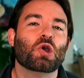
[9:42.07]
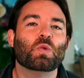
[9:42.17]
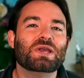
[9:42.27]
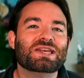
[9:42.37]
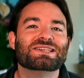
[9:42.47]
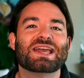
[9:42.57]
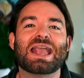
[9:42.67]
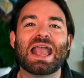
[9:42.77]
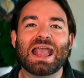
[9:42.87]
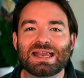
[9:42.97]
we can take
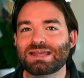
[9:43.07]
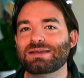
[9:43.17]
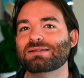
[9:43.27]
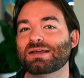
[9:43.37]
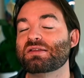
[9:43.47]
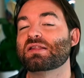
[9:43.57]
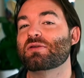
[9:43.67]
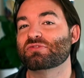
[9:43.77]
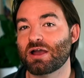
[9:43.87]
any landscape